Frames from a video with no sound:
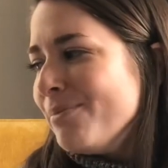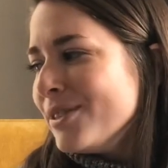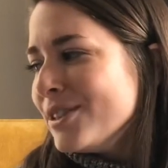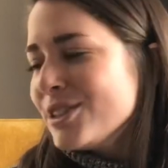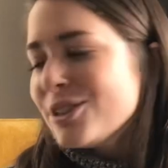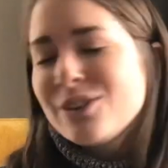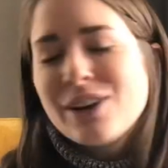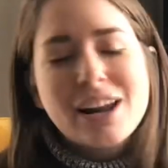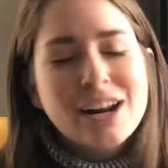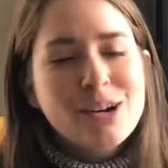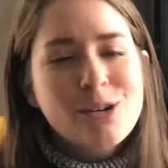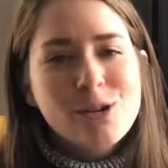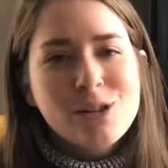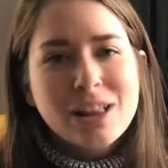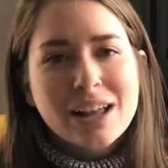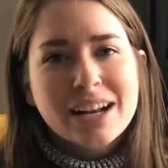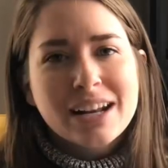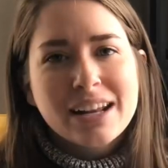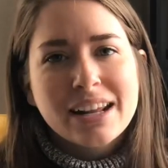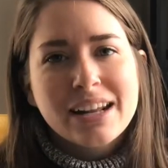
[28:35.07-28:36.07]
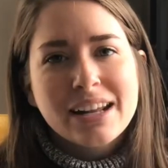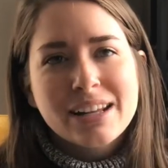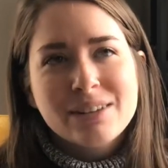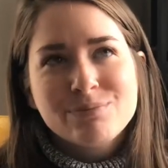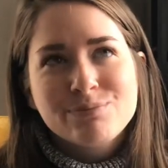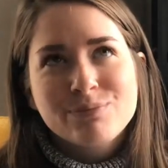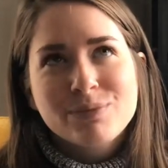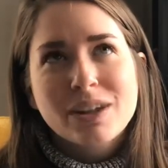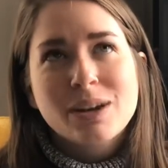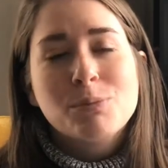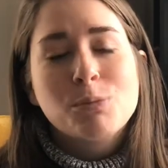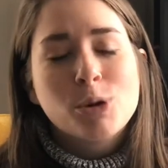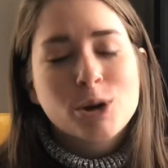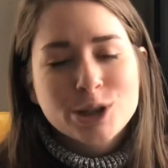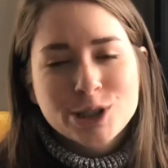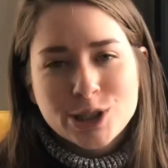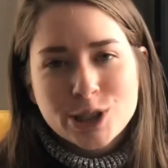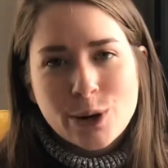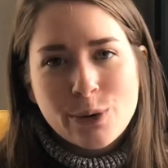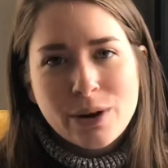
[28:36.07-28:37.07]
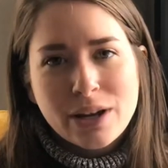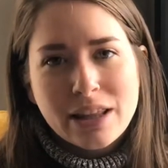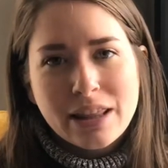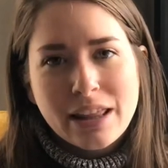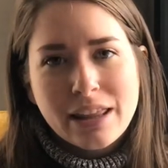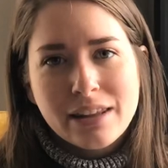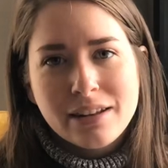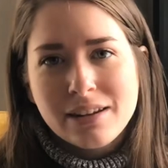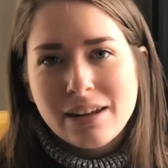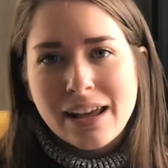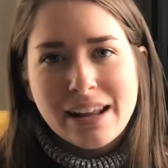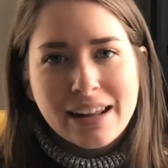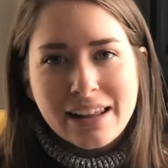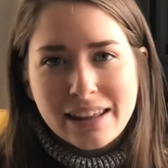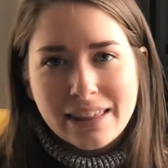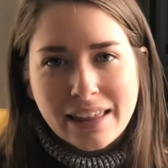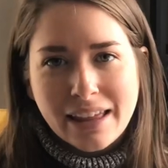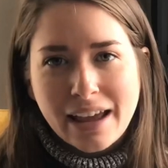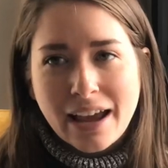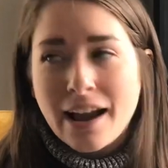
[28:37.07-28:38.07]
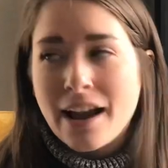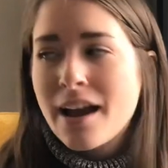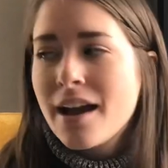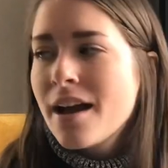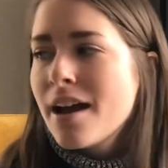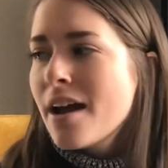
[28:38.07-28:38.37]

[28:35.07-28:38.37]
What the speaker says: So not a whole lot of knitting, more sewing than anything,